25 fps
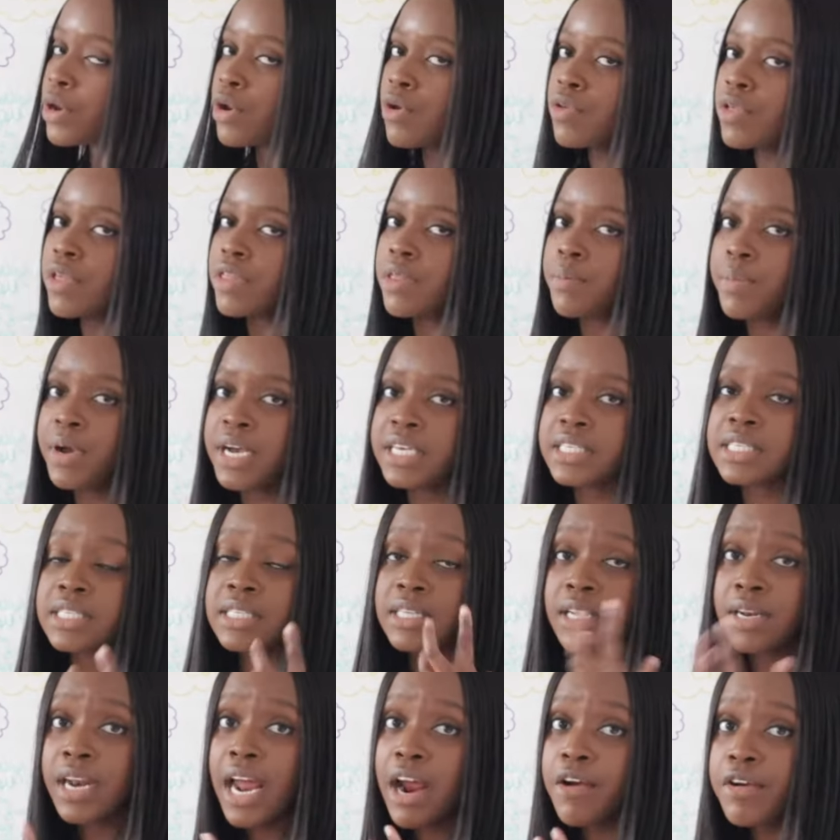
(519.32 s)
know that the person,
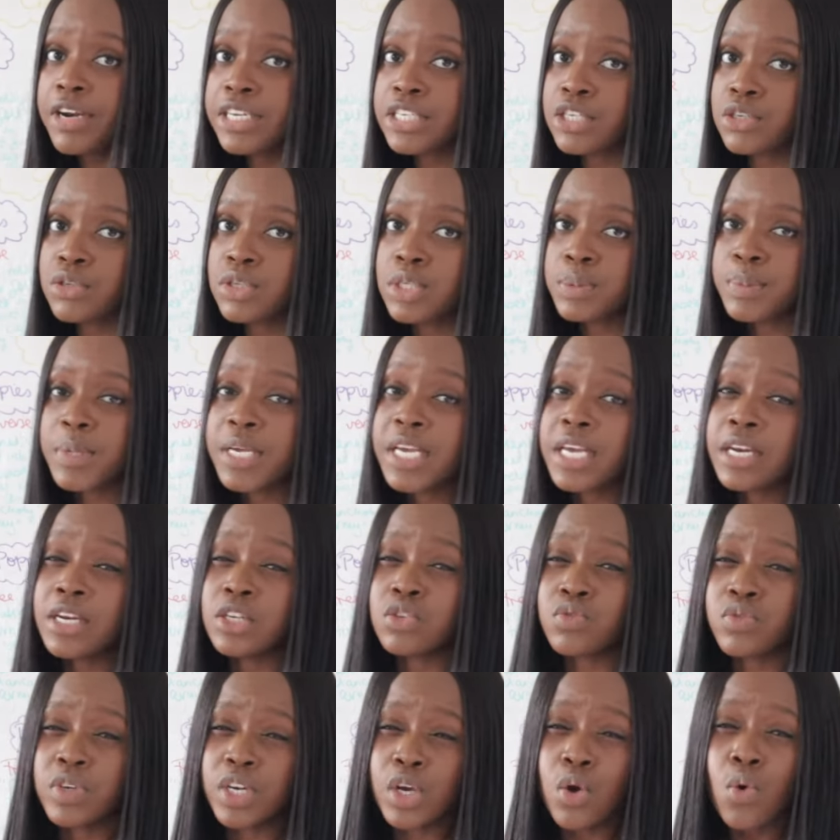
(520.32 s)
the narrator is speaking,
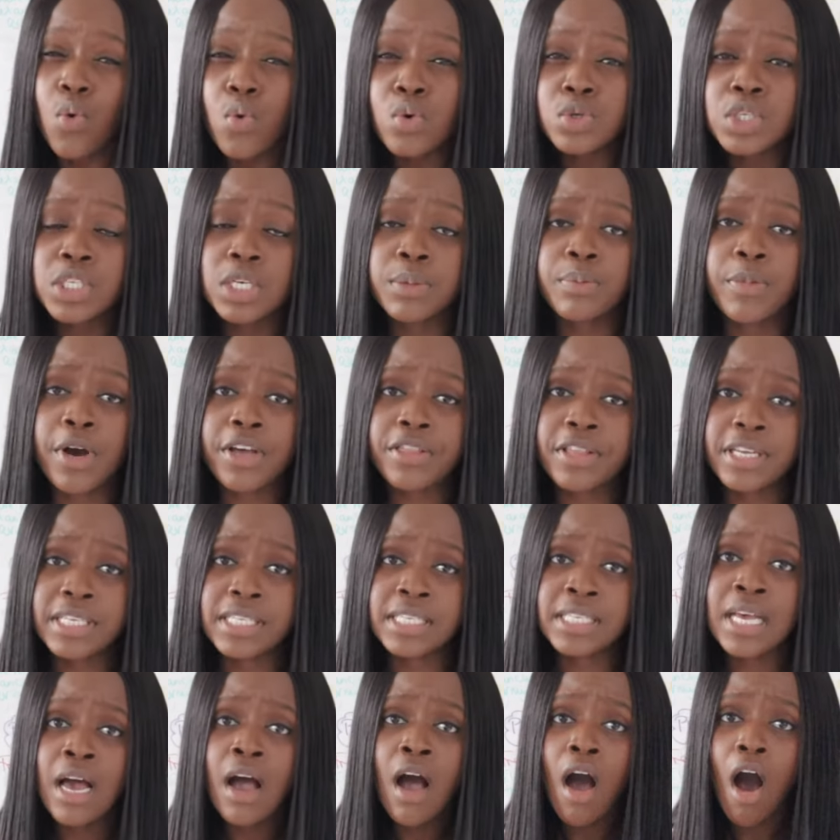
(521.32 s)
is really haunted by
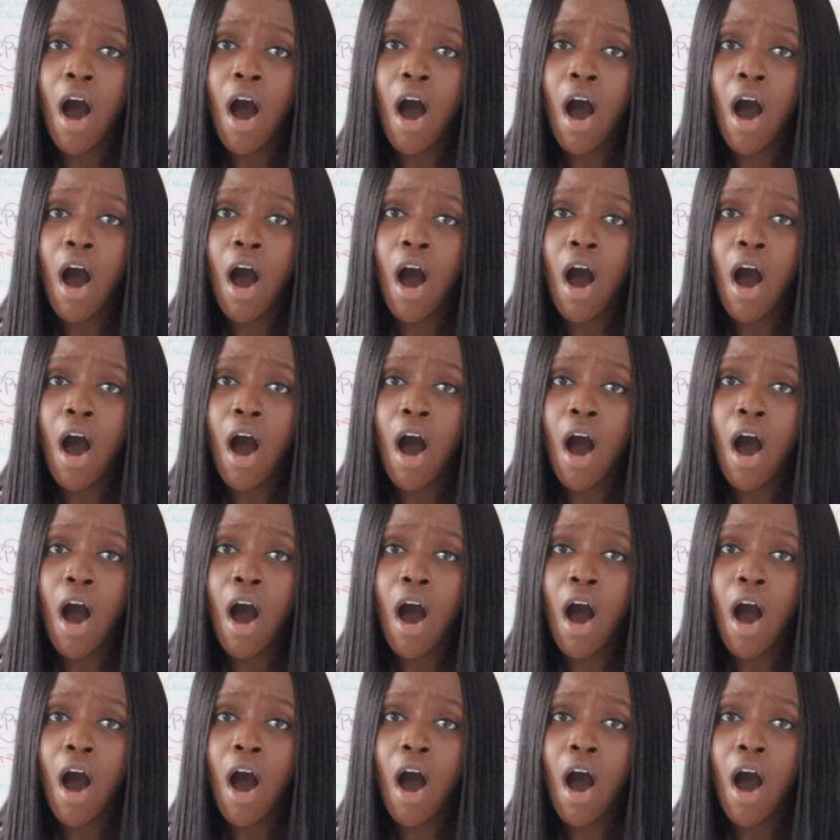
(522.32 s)
this